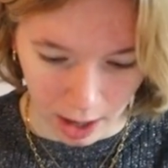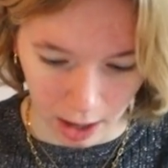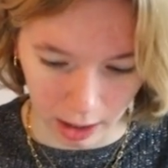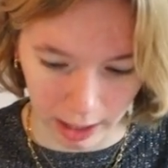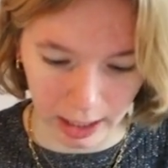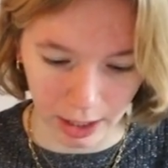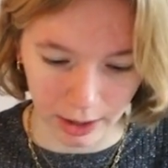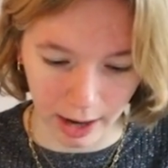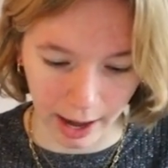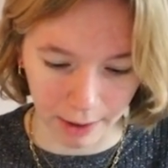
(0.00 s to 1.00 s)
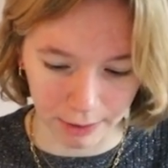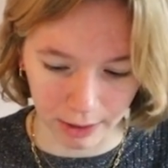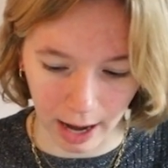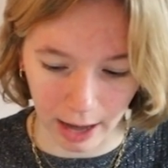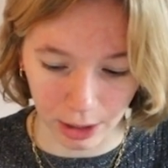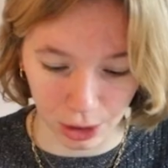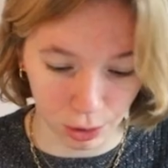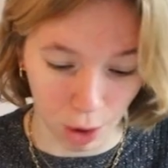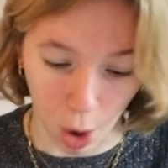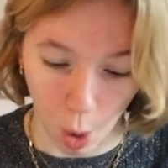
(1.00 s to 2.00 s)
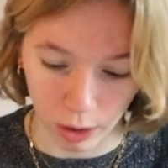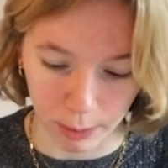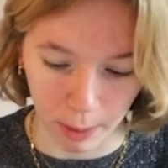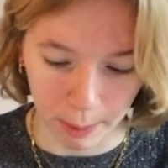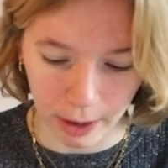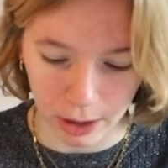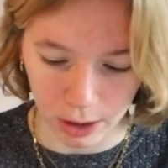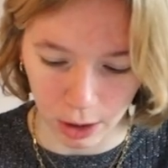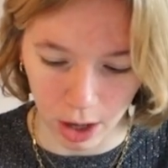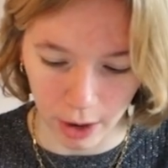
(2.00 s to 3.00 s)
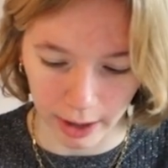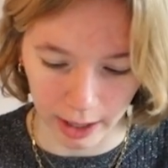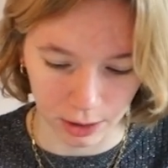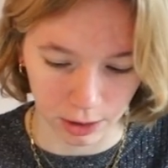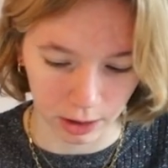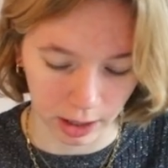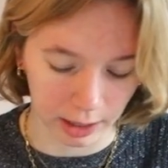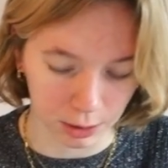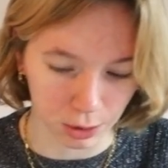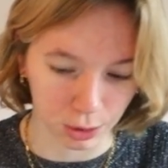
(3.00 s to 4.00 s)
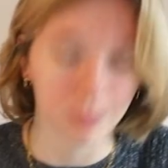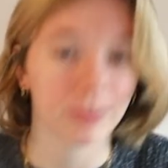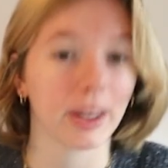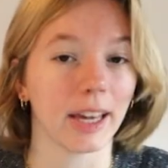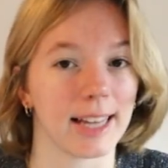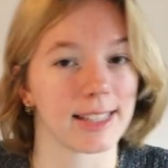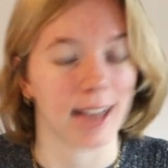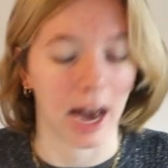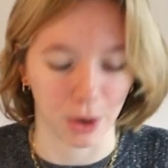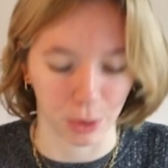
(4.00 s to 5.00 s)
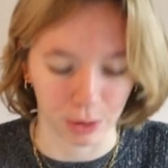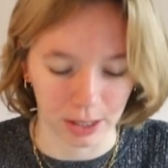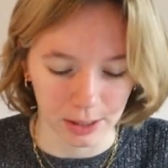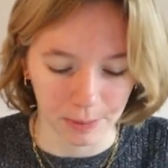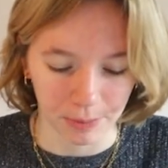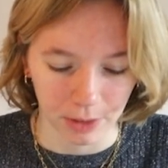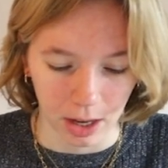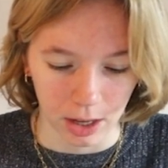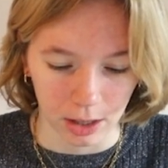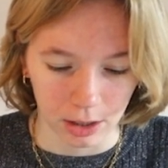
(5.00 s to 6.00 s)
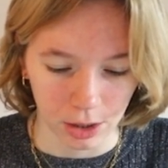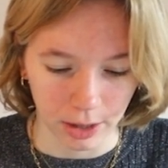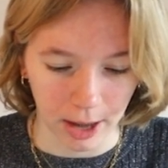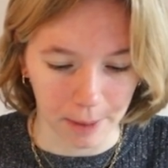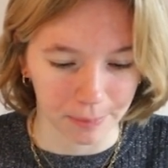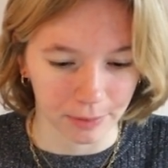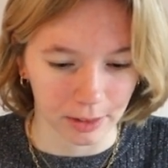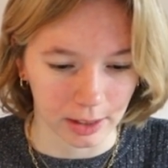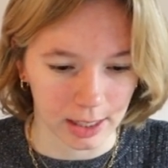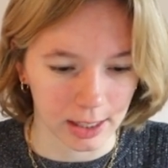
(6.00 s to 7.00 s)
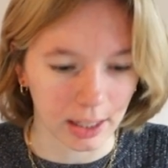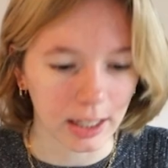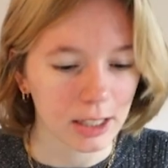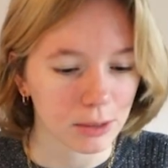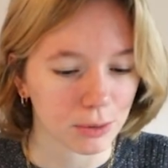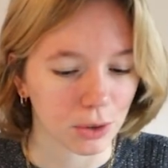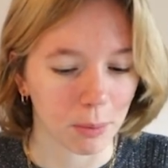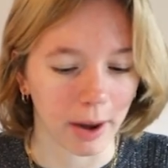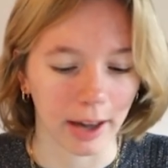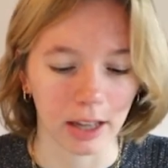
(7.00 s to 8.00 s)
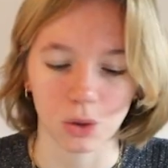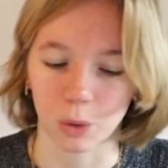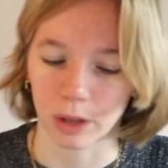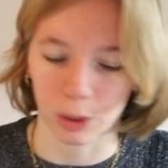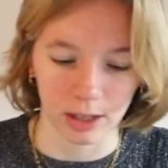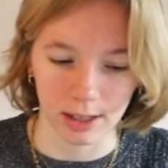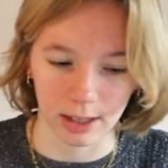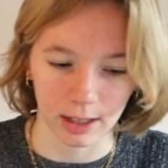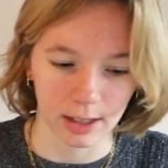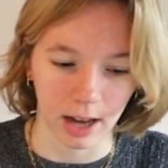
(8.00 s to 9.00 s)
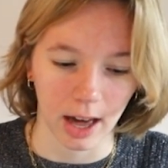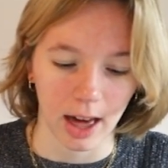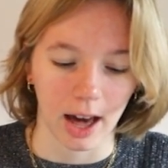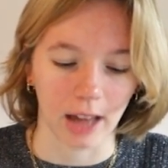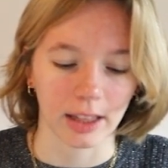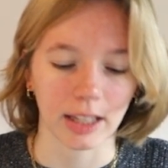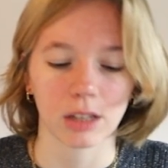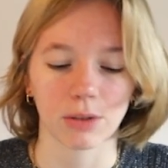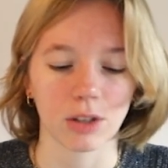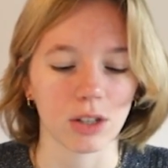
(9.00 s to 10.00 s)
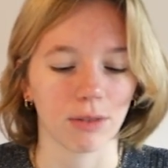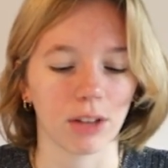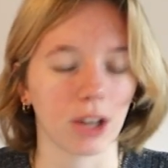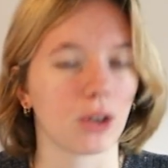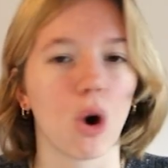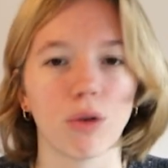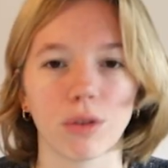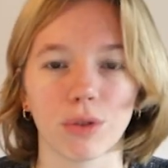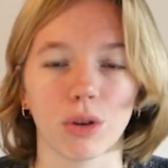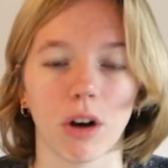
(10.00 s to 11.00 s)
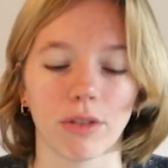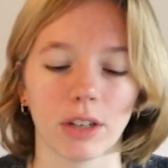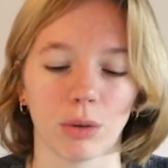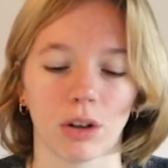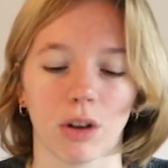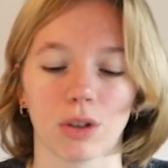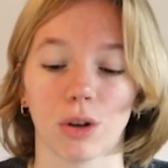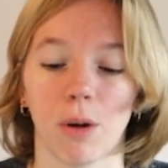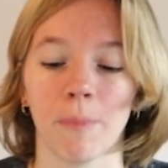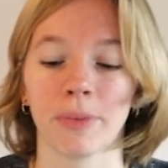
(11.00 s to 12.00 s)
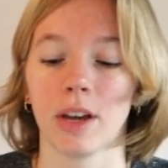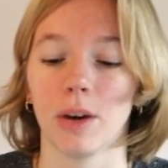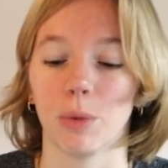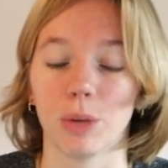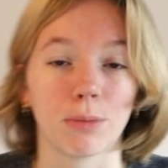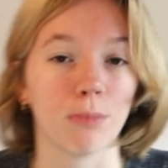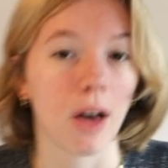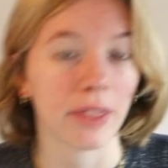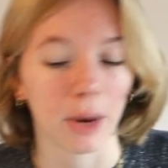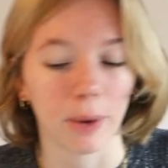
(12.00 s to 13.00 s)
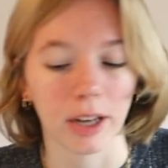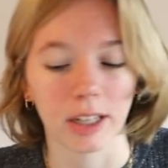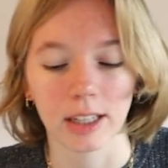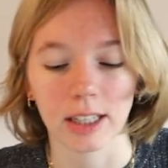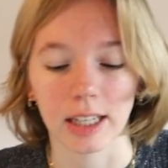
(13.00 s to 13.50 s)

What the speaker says: Like here, I do own the Popular, so now I can like do, yes, I own it. So yeah, that's it for my 2026. I think it's fun to have like an overview of it with also on which month I read it,